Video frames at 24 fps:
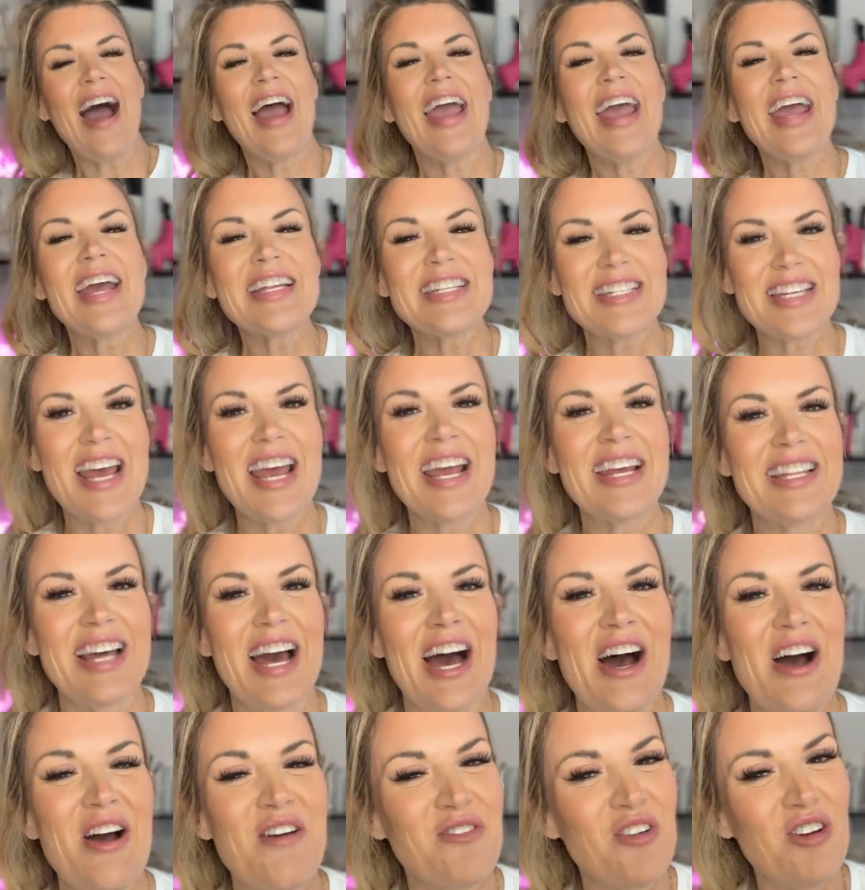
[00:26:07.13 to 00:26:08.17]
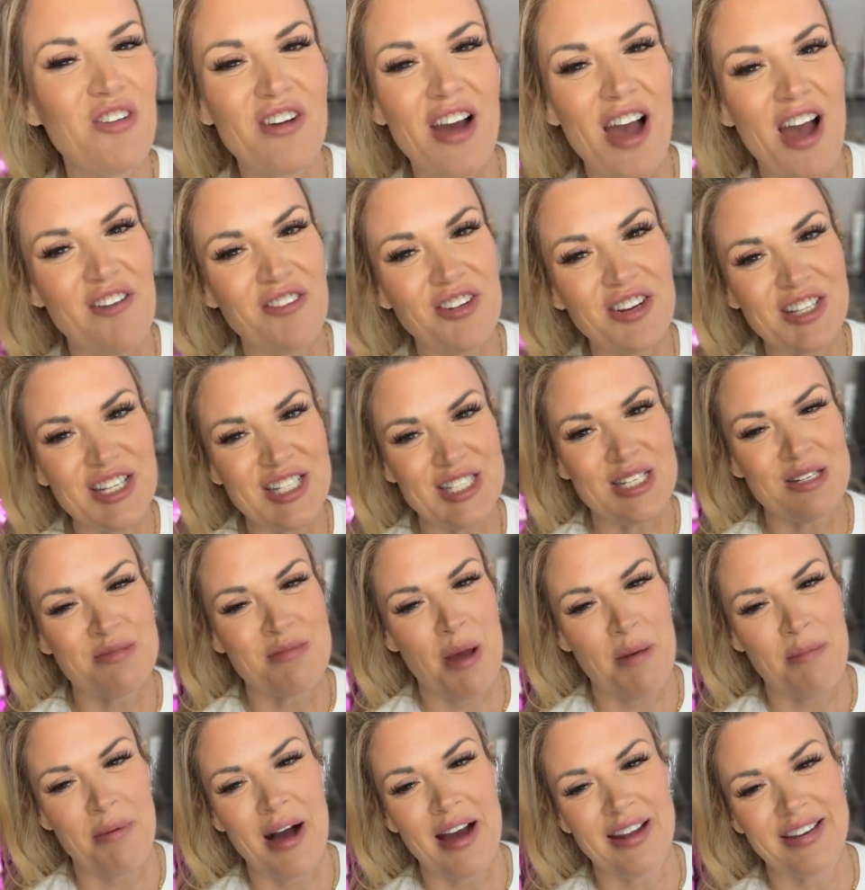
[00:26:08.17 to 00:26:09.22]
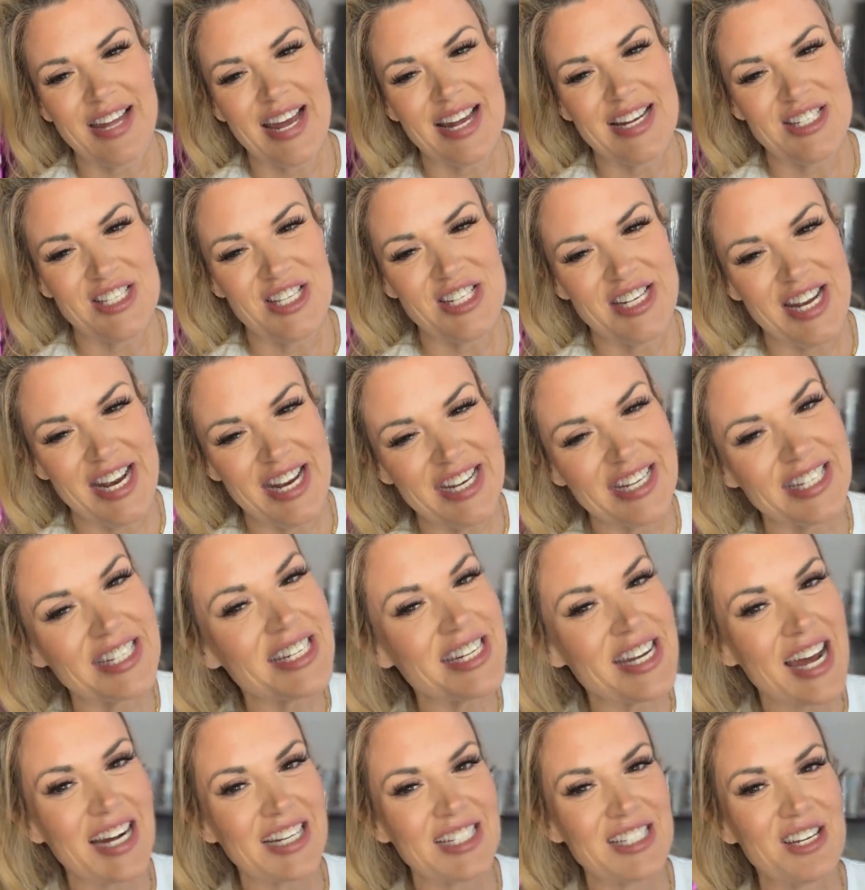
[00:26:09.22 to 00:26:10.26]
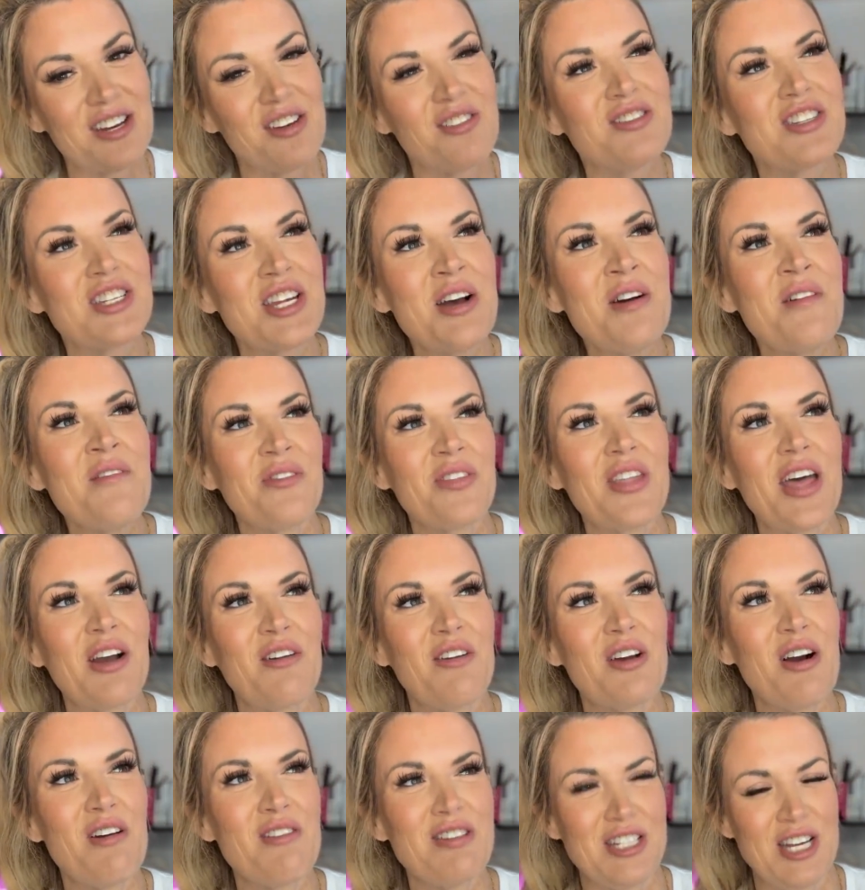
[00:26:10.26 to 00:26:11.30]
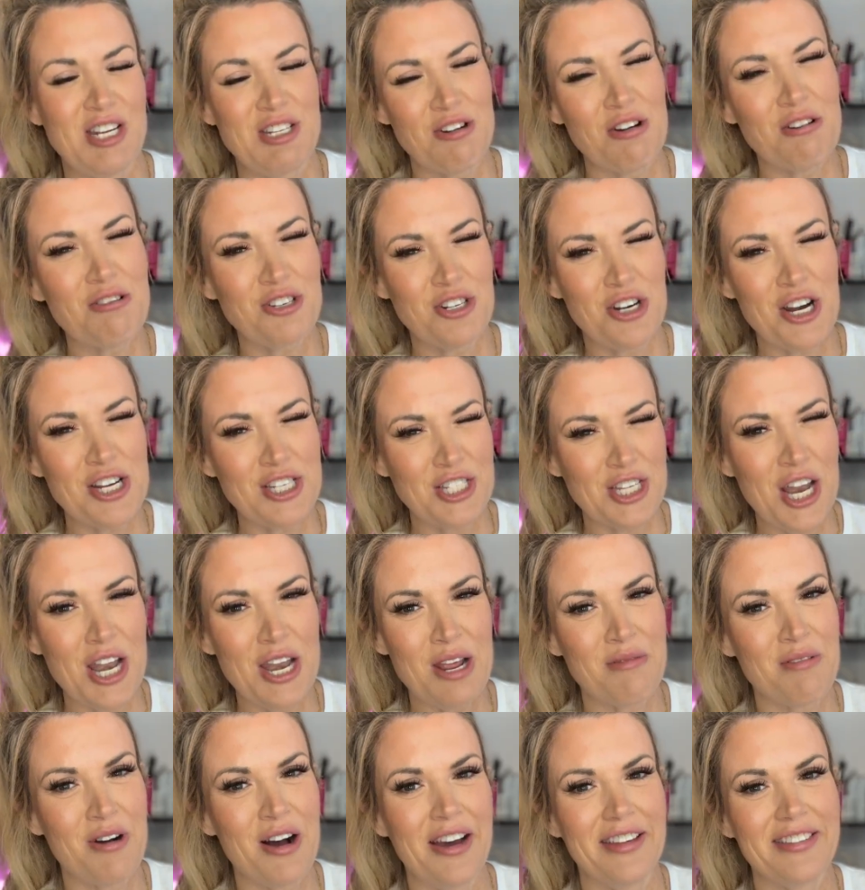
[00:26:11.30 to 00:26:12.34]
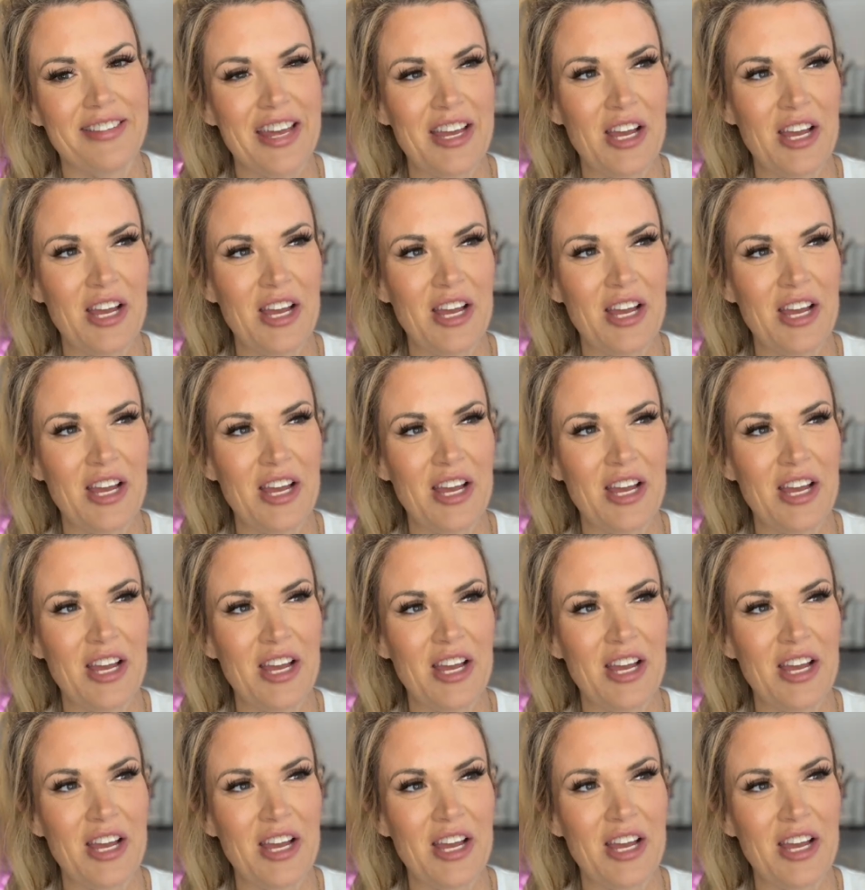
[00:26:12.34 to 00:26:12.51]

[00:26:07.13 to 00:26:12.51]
I hate saying that. If you've ever listened to my podcast, The Dating Detectives, like, we always say, don't trust anyone.